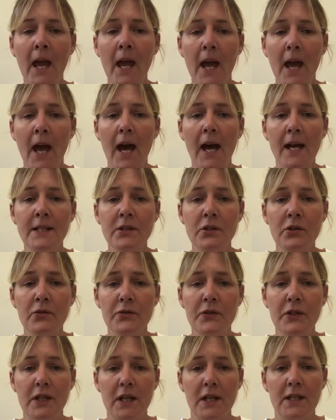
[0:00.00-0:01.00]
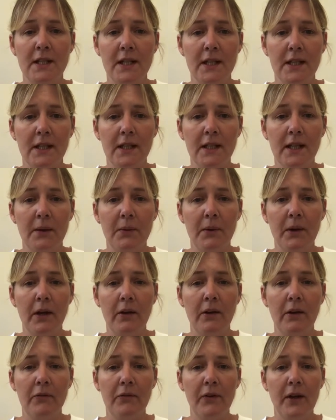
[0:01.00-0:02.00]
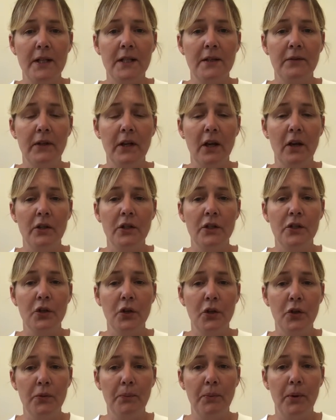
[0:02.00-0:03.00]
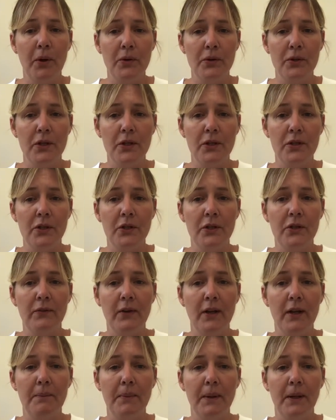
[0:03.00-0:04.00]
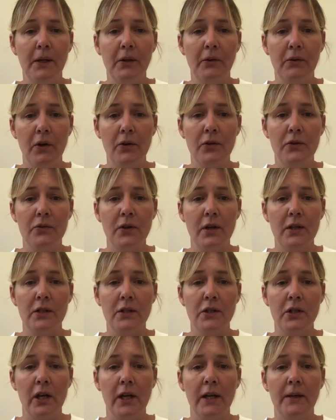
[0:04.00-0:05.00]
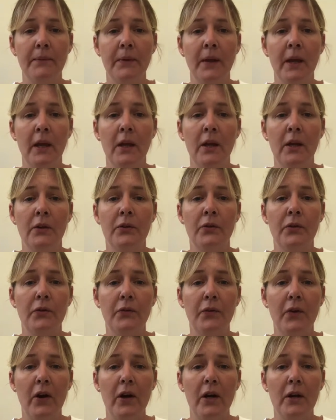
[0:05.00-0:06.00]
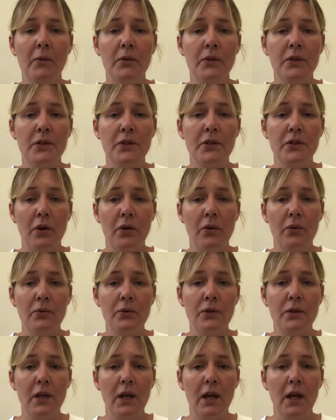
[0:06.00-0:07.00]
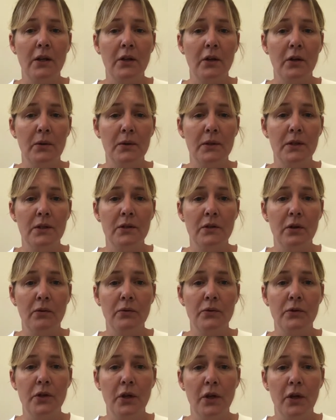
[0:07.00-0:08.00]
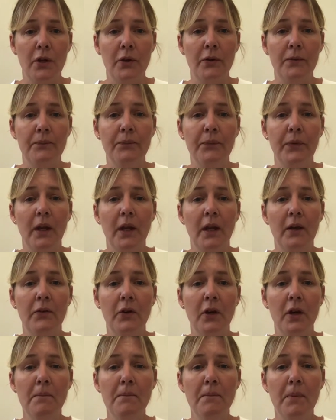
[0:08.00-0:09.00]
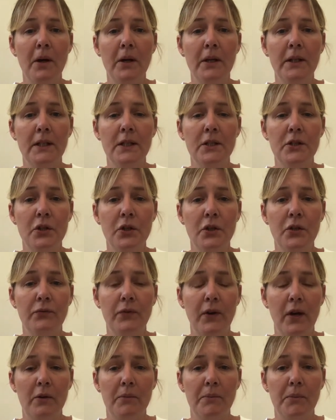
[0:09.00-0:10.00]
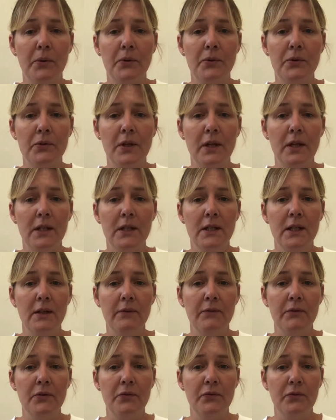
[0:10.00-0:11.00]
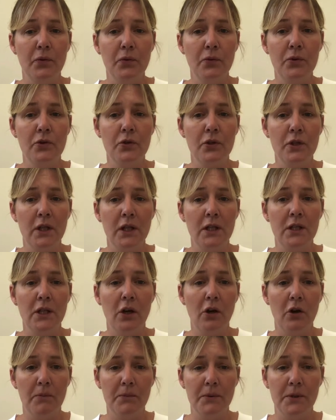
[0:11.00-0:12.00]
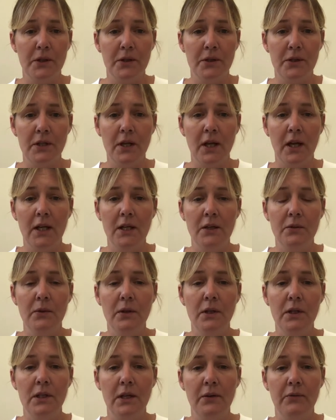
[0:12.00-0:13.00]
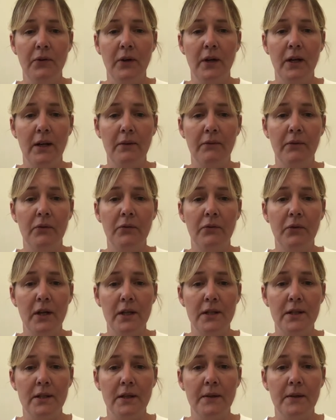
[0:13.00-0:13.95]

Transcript: Ansoff suggested that there were effectively only two approaches to developing a growth strategy, through varying what is sold and who it is sold to. If you combine these two variables, then it delivers 4 strategic options, each with a differing level of risk.